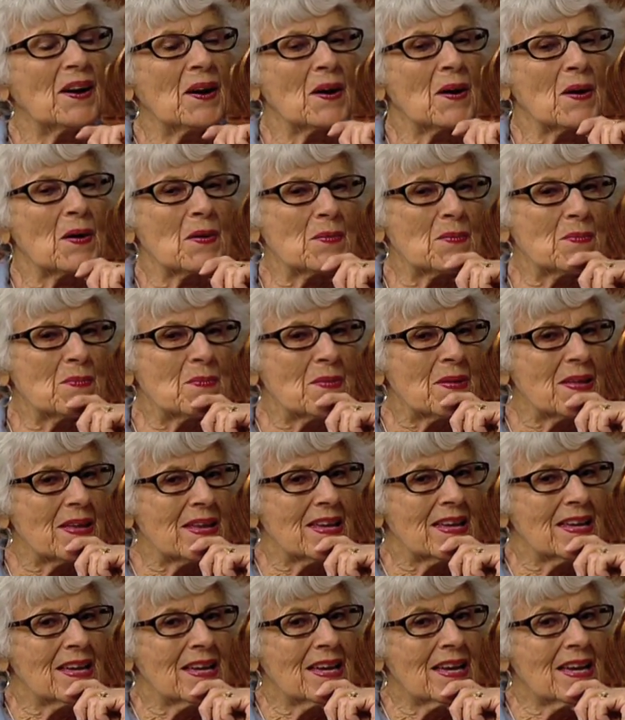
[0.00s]
um,
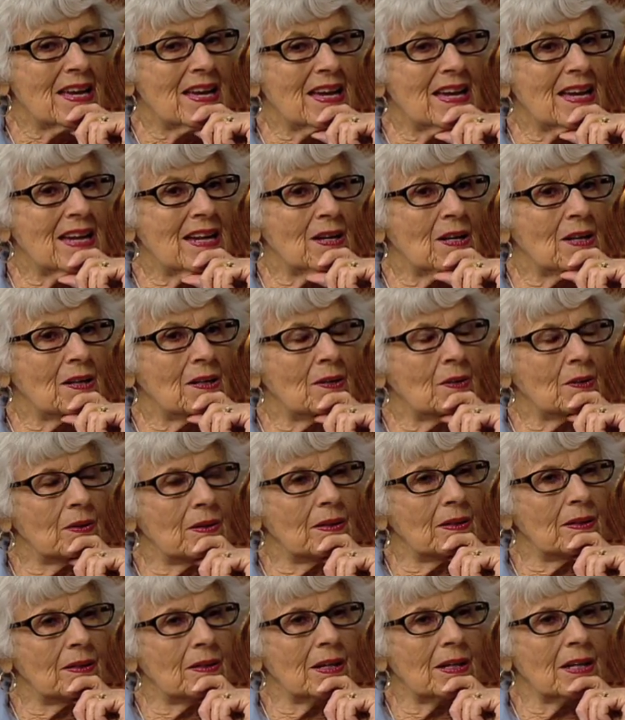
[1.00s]
and
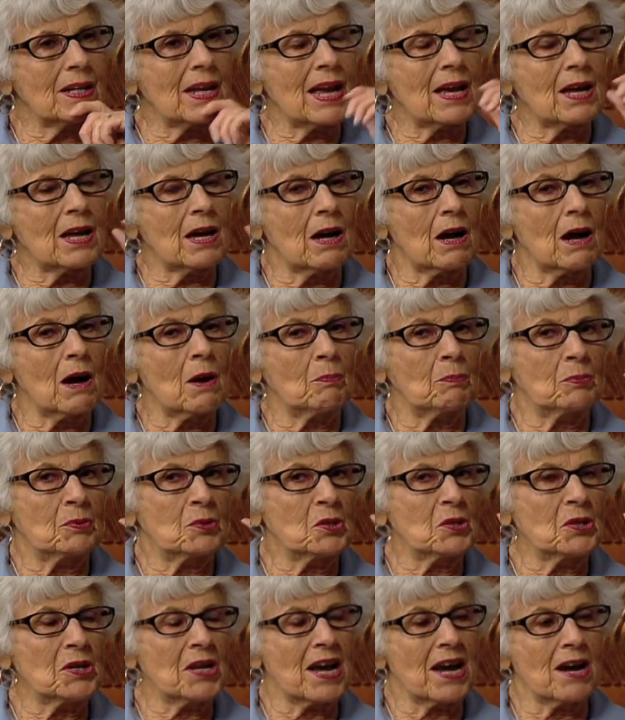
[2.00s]
up
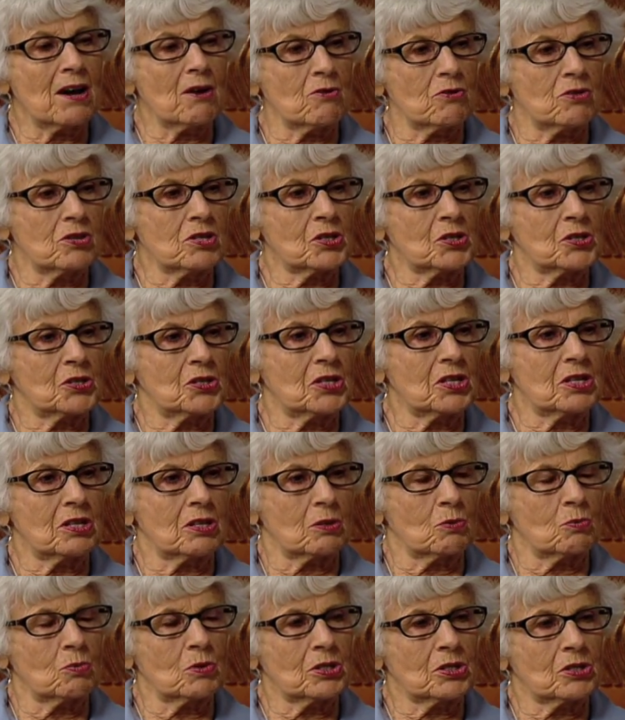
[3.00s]
to now this
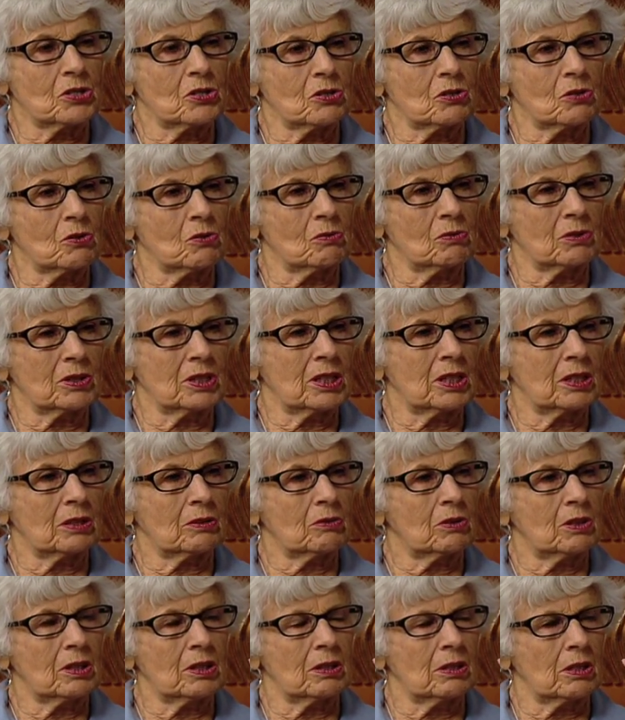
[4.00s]
year, which is only in,
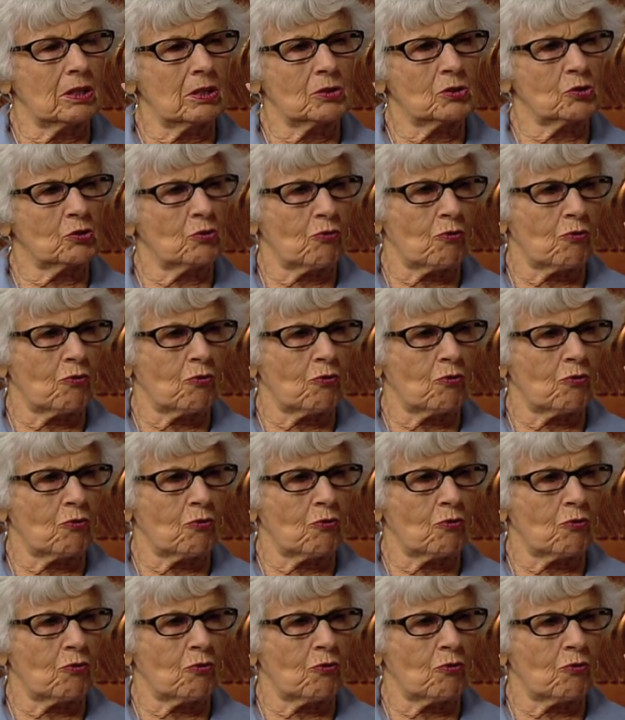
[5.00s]
in its